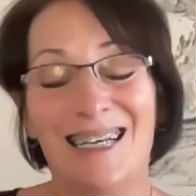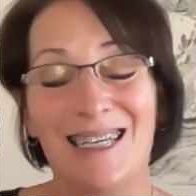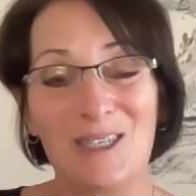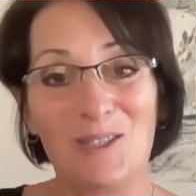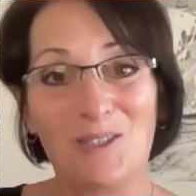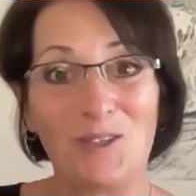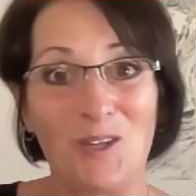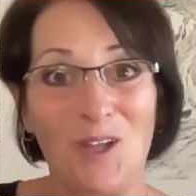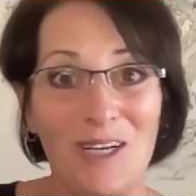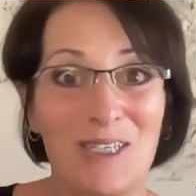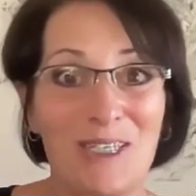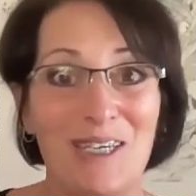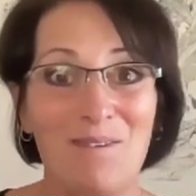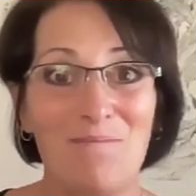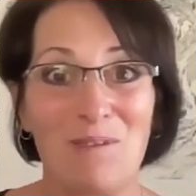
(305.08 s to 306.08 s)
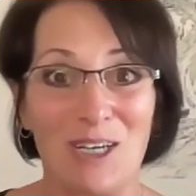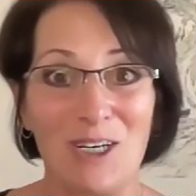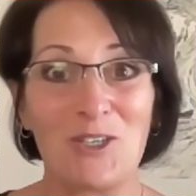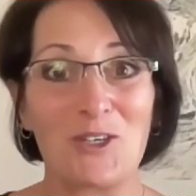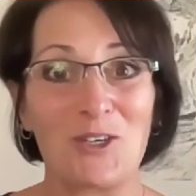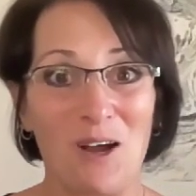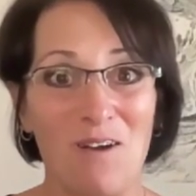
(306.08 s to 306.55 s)
nice little glossy
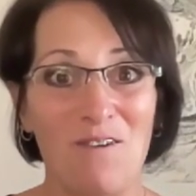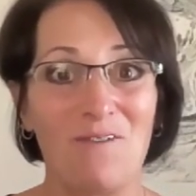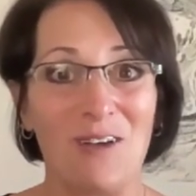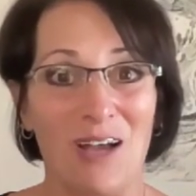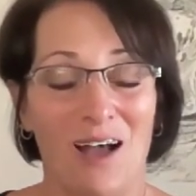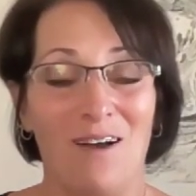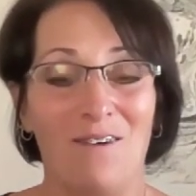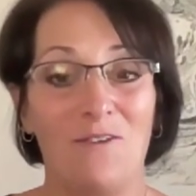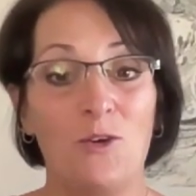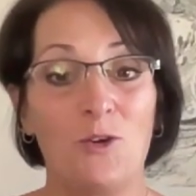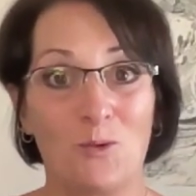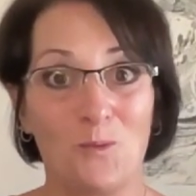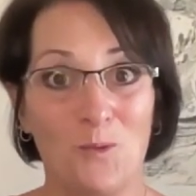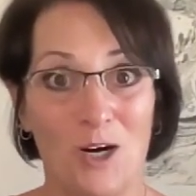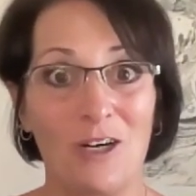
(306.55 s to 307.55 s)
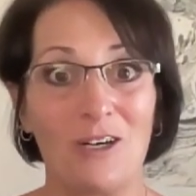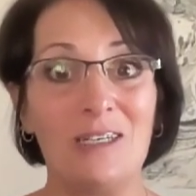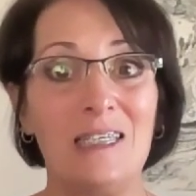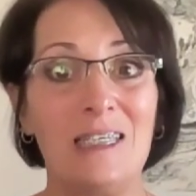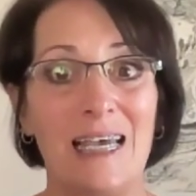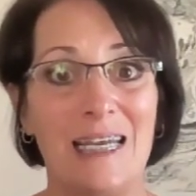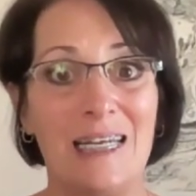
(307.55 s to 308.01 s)
picture of of your
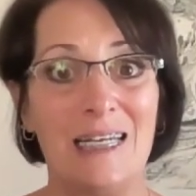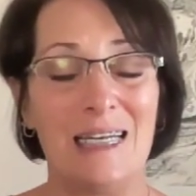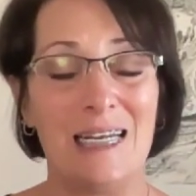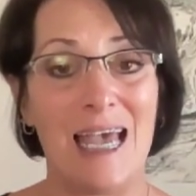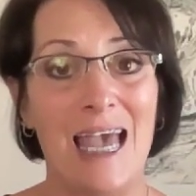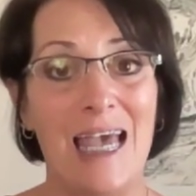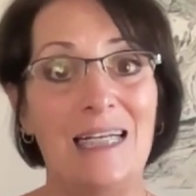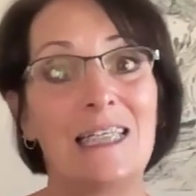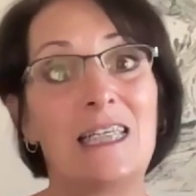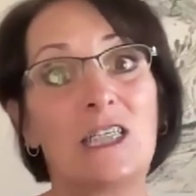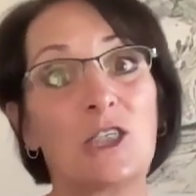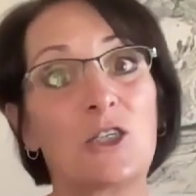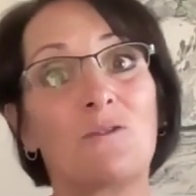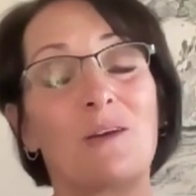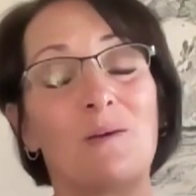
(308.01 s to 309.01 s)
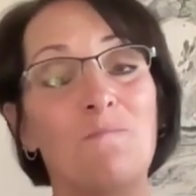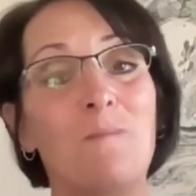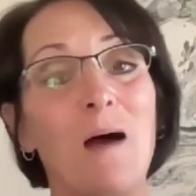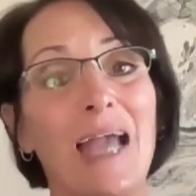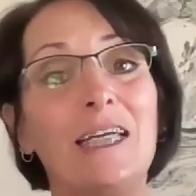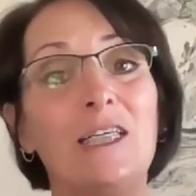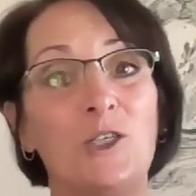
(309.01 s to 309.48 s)
words and and just to
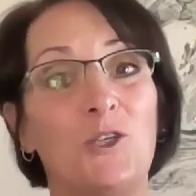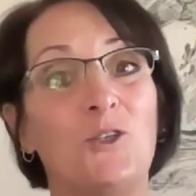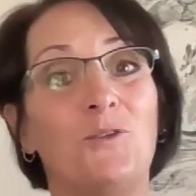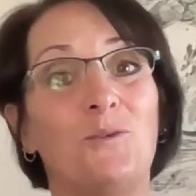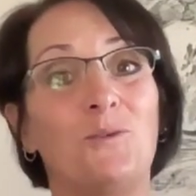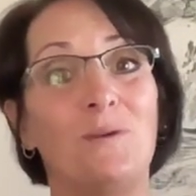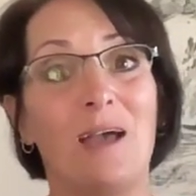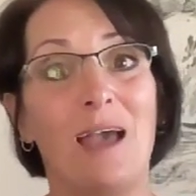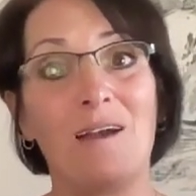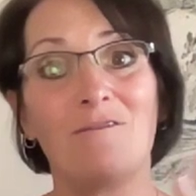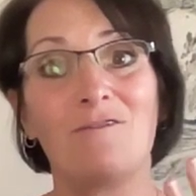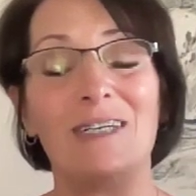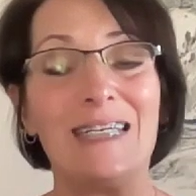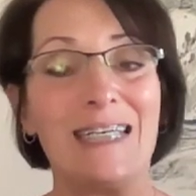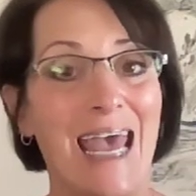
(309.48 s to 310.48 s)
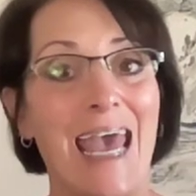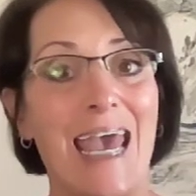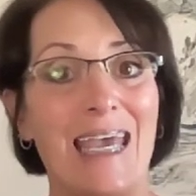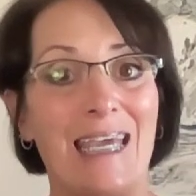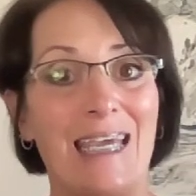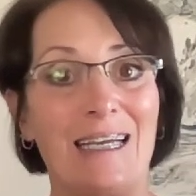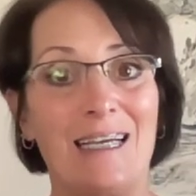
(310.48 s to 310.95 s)
remind you every
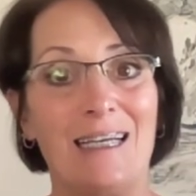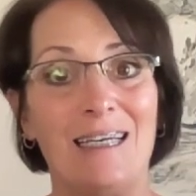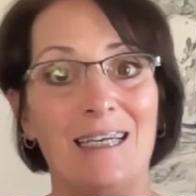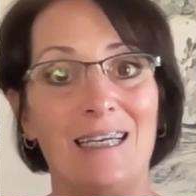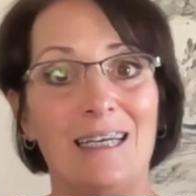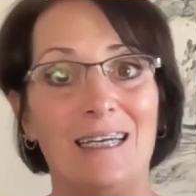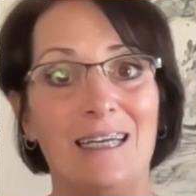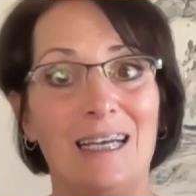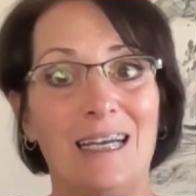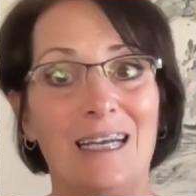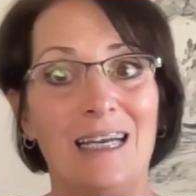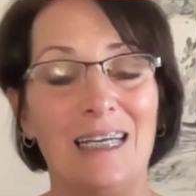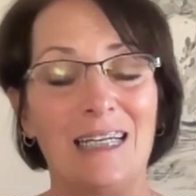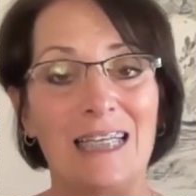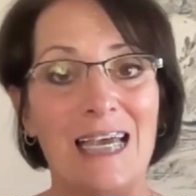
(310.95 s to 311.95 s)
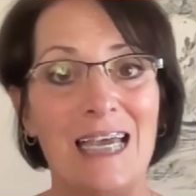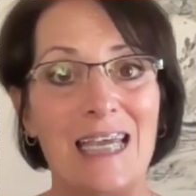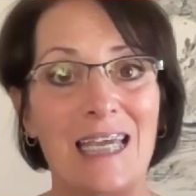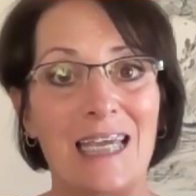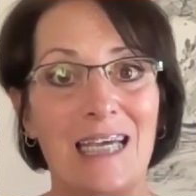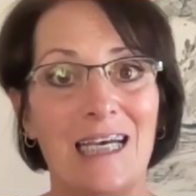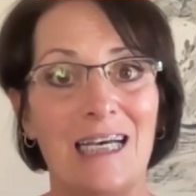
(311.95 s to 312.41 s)
day
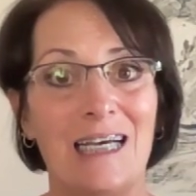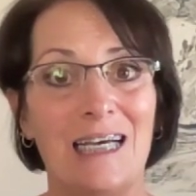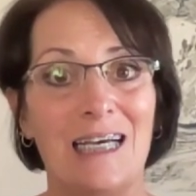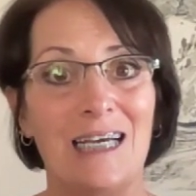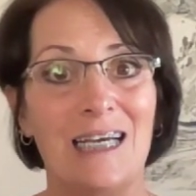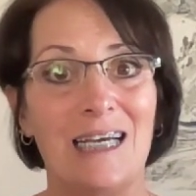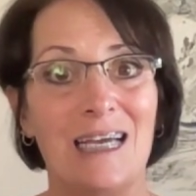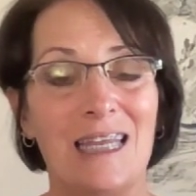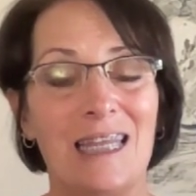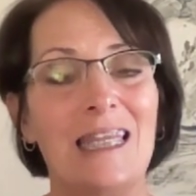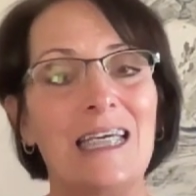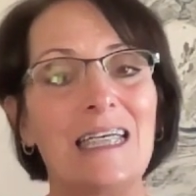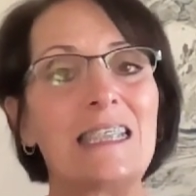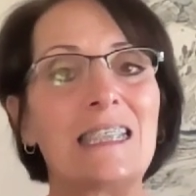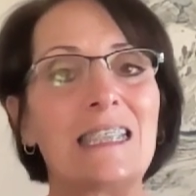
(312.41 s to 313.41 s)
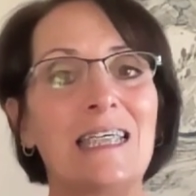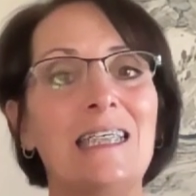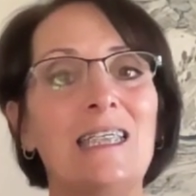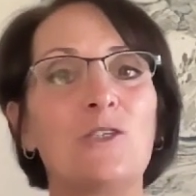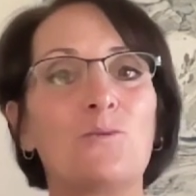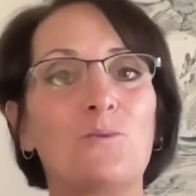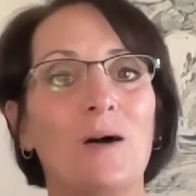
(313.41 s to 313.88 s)
like this
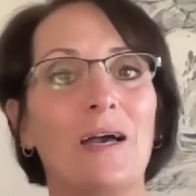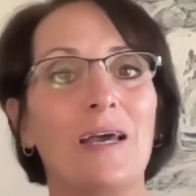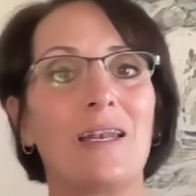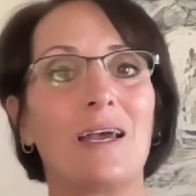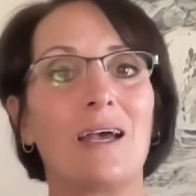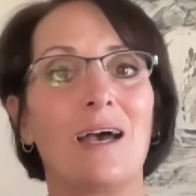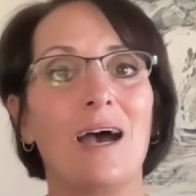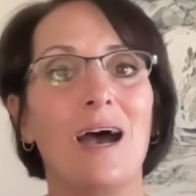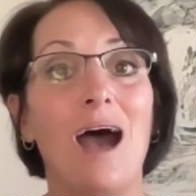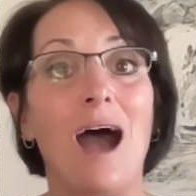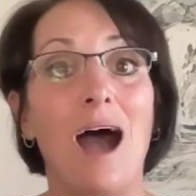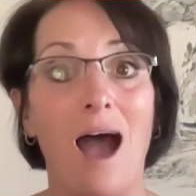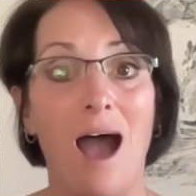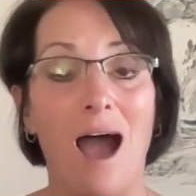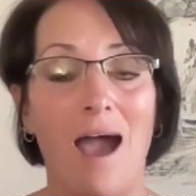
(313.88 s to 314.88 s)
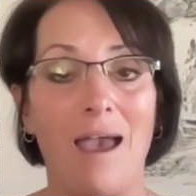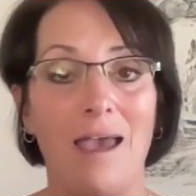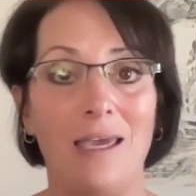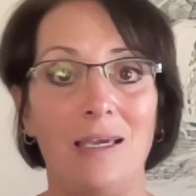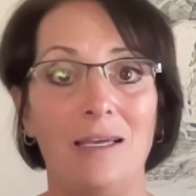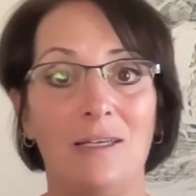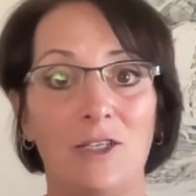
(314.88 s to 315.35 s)
is what
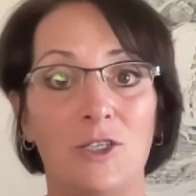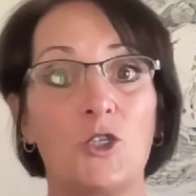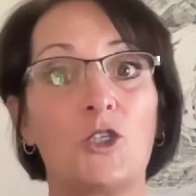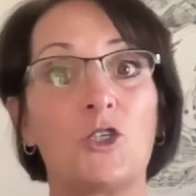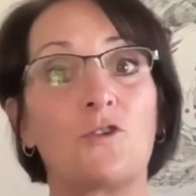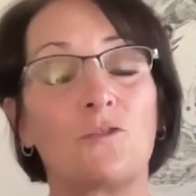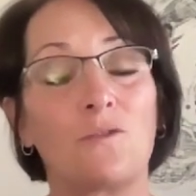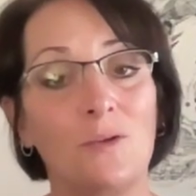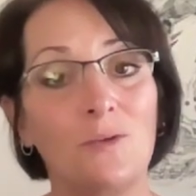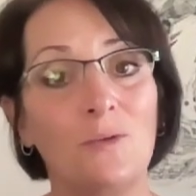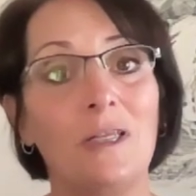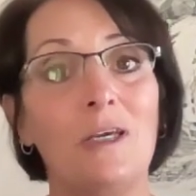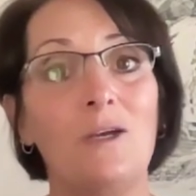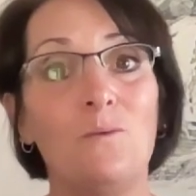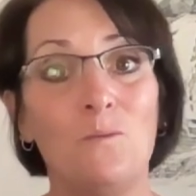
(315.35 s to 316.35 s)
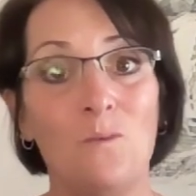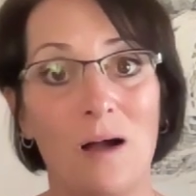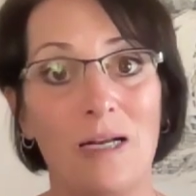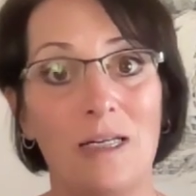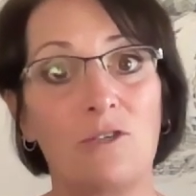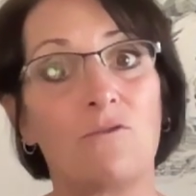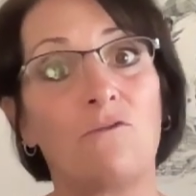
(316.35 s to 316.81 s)
I truly
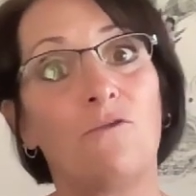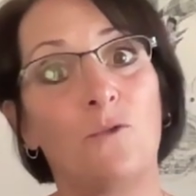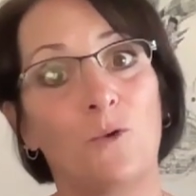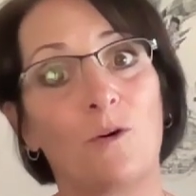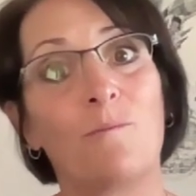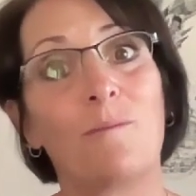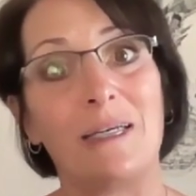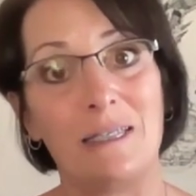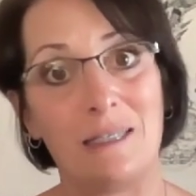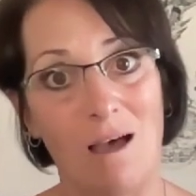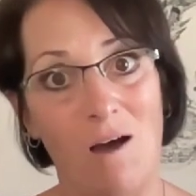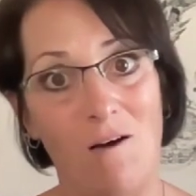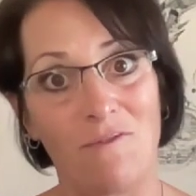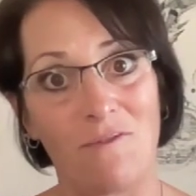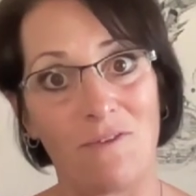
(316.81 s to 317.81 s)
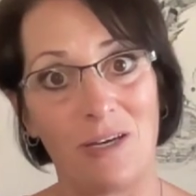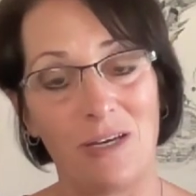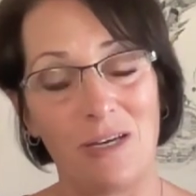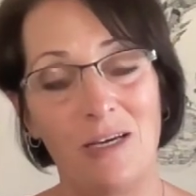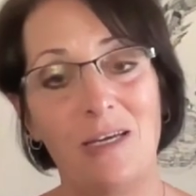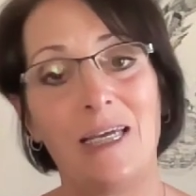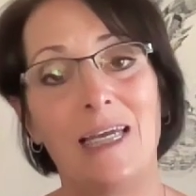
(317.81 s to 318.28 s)
want for myself
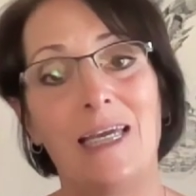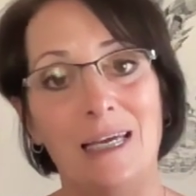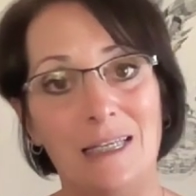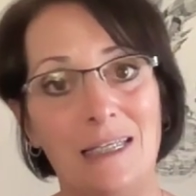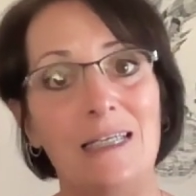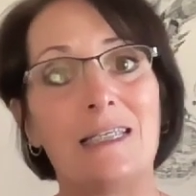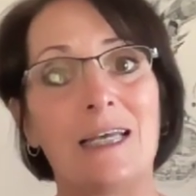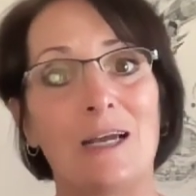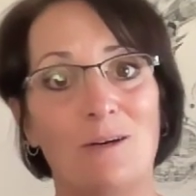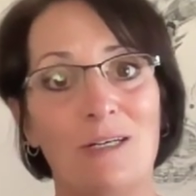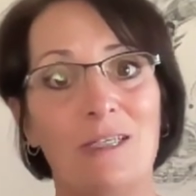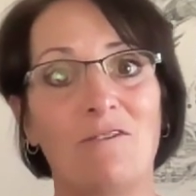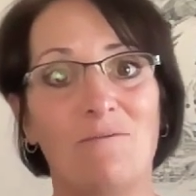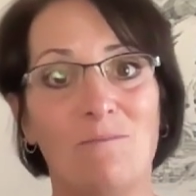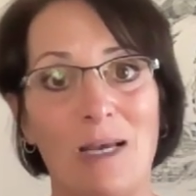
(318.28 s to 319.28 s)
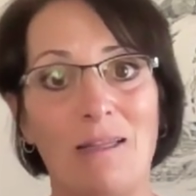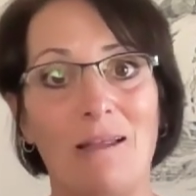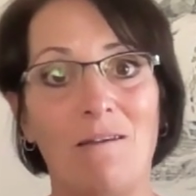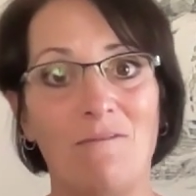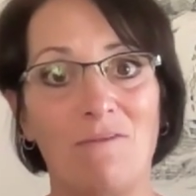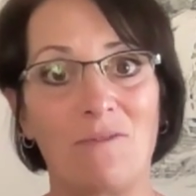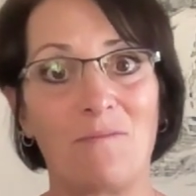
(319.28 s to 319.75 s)
in these areas of my life.